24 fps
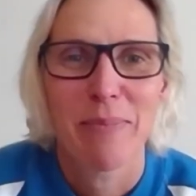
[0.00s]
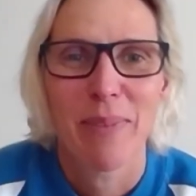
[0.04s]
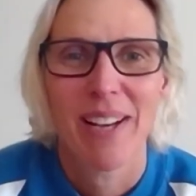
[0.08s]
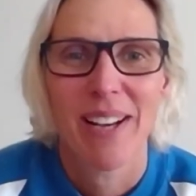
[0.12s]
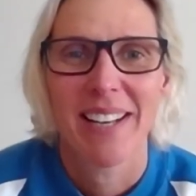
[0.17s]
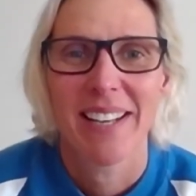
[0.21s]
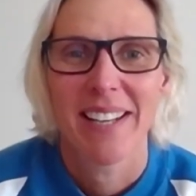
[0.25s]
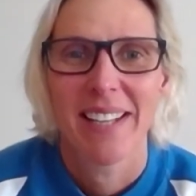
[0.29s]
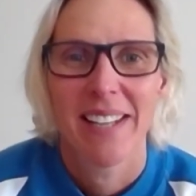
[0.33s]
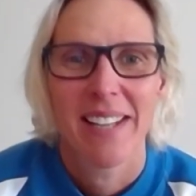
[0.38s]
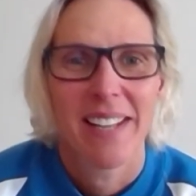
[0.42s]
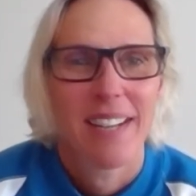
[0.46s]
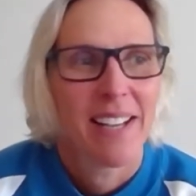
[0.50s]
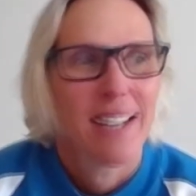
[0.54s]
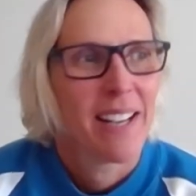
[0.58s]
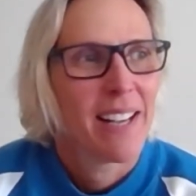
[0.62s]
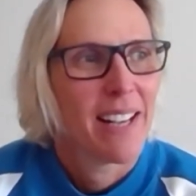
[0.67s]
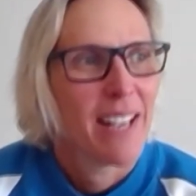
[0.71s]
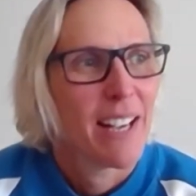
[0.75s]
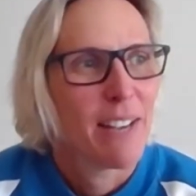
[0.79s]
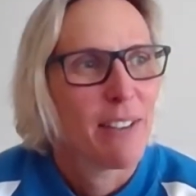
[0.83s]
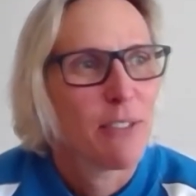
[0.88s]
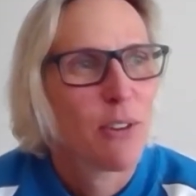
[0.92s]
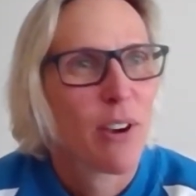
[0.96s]
But
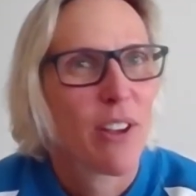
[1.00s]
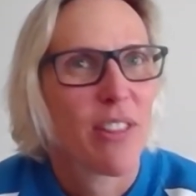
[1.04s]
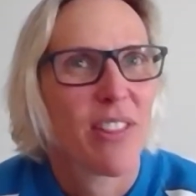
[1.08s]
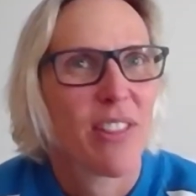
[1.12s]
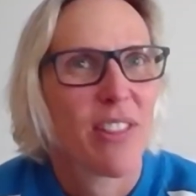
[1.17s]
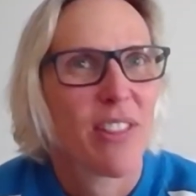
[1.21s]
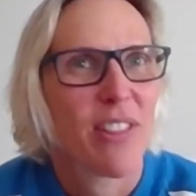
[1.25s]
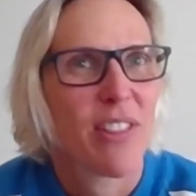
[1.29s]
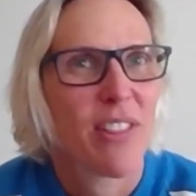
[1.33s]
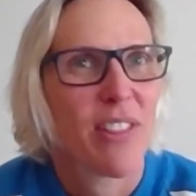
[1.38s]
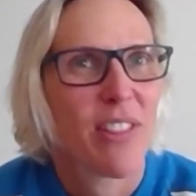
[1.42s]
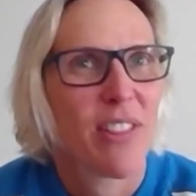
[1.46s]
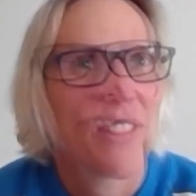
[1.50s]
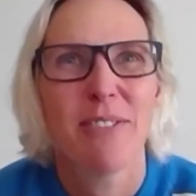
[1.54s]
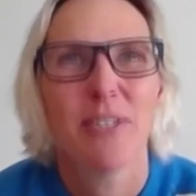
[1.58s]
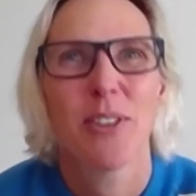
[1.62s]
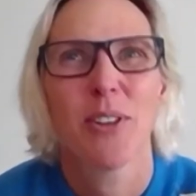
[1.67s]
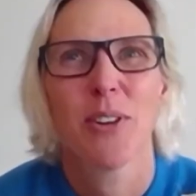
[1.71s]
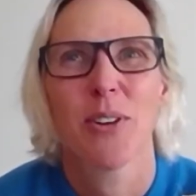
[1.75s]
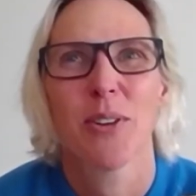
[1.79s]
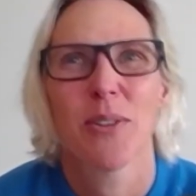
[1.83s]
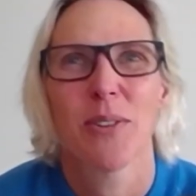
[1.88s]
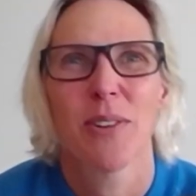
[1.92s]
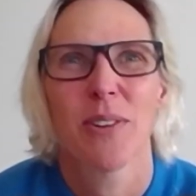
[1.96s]
if you're at the end of your
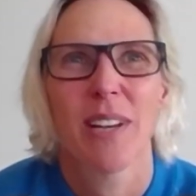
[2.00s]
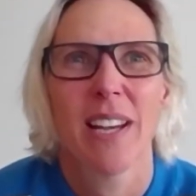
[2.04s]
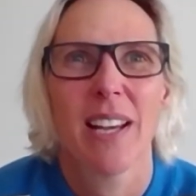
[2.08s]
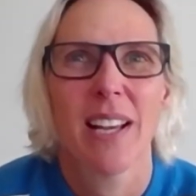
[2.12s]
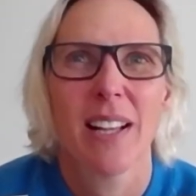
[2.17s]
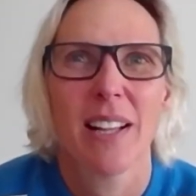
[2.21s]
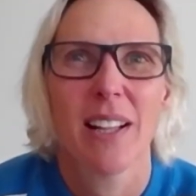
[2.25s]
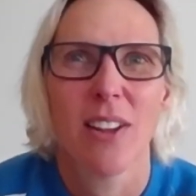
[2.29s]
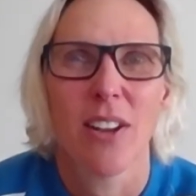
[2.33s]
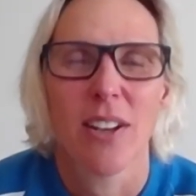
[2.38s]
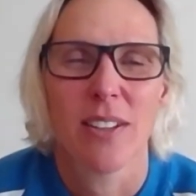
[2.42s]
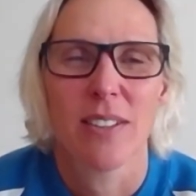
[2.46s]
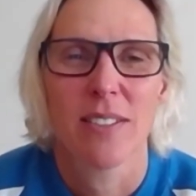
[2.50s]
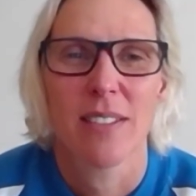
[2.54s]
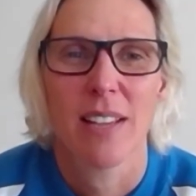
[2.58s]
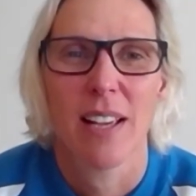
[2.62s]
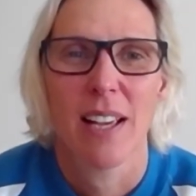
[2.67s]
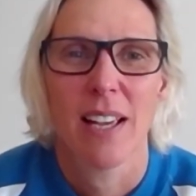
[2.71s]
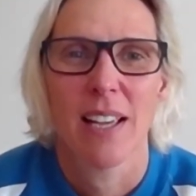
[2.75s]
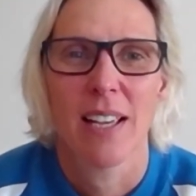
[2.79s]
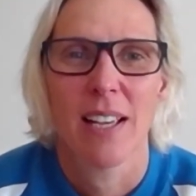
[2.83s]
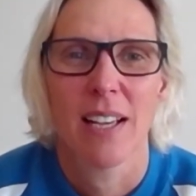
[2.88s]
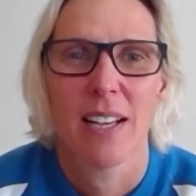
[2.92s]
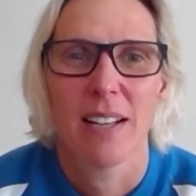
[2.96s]
career, like,
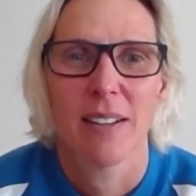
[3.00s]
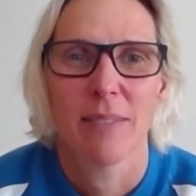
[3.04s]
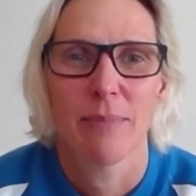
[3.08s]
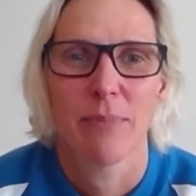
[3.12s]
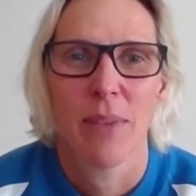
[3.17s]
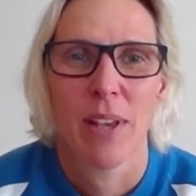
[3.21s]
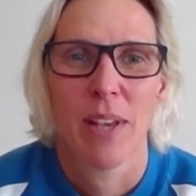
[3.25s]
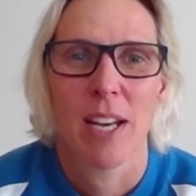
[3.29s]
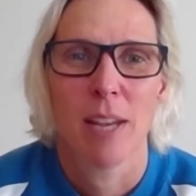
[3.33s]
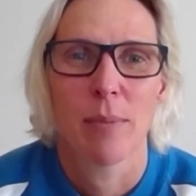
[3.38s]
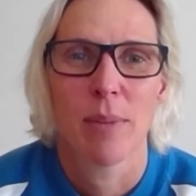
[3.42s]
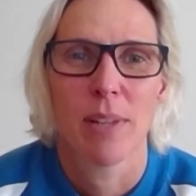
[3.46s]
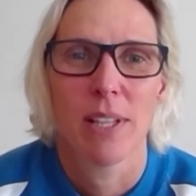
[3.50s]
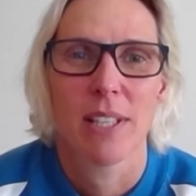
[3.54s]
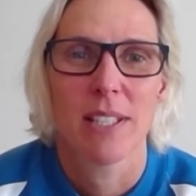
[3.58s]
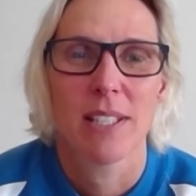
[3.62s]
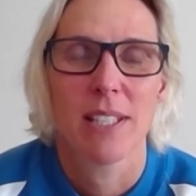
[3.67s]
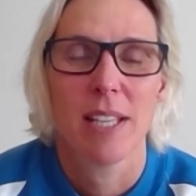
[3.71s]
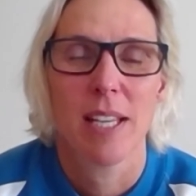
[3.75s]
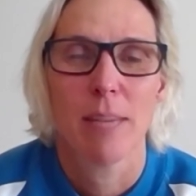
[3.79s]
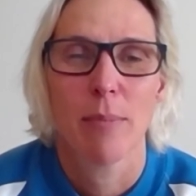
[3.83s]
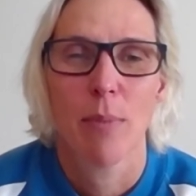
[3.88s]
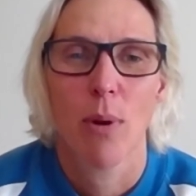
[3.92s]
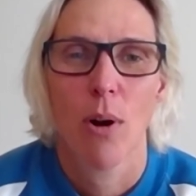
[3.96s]
say, an Emily
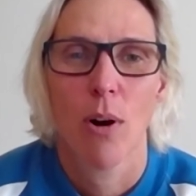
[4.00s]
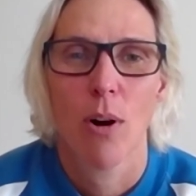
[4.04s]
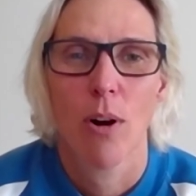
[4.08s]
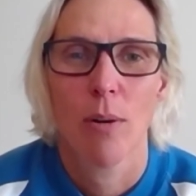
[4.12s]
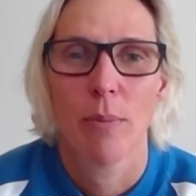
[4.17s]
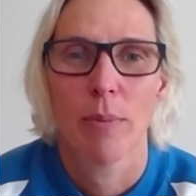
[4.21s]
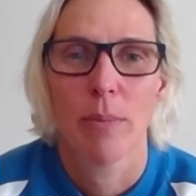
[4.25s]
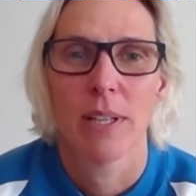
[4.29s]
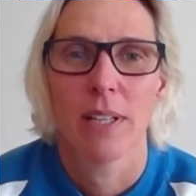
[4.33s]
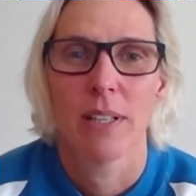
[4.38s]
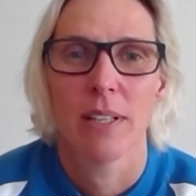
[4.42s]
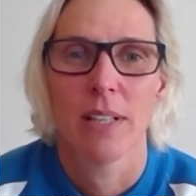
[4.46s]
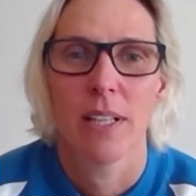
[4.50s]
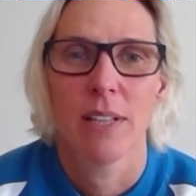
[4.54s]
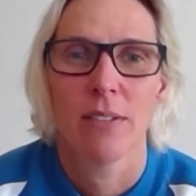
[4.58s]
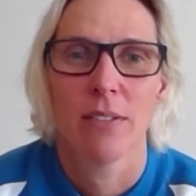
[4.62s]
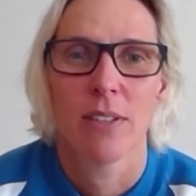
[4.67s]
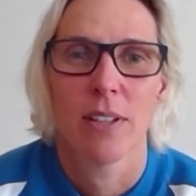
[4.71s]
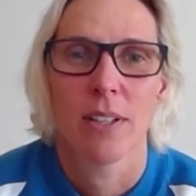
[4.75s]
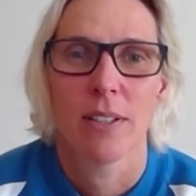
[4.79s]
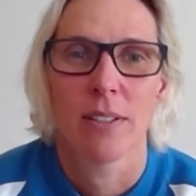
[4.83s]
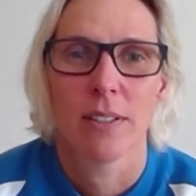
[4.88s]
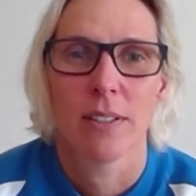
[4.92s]
Seabaum and even a